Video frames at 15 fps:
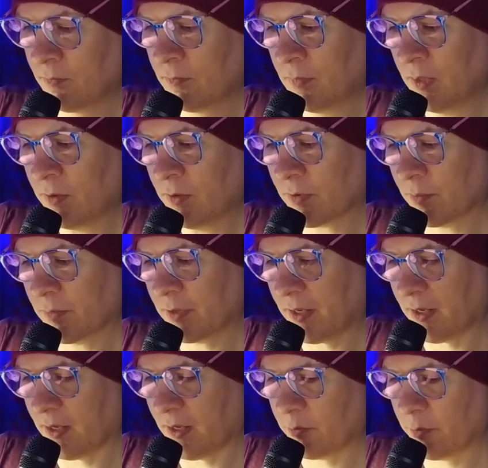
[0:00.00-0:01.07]
From
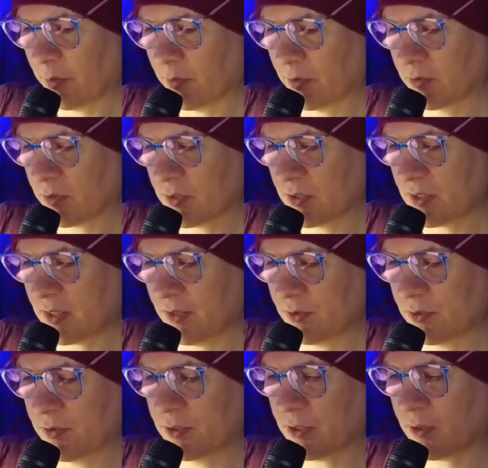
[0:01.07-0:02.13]
there we would cross into
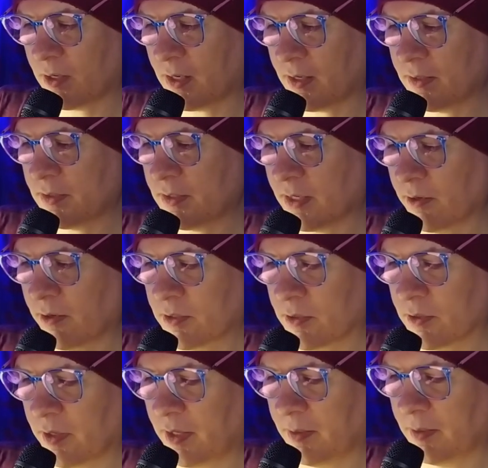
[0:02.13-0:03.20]
Tohan
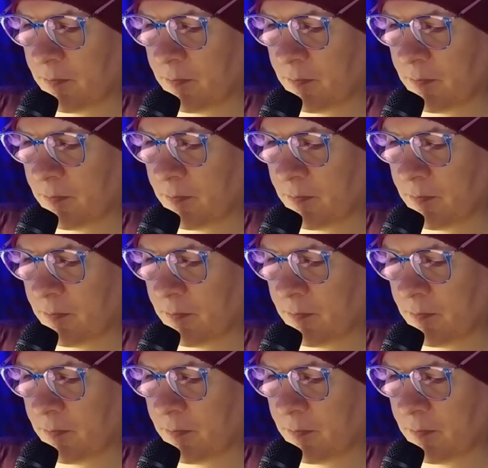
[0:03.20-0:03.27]
territory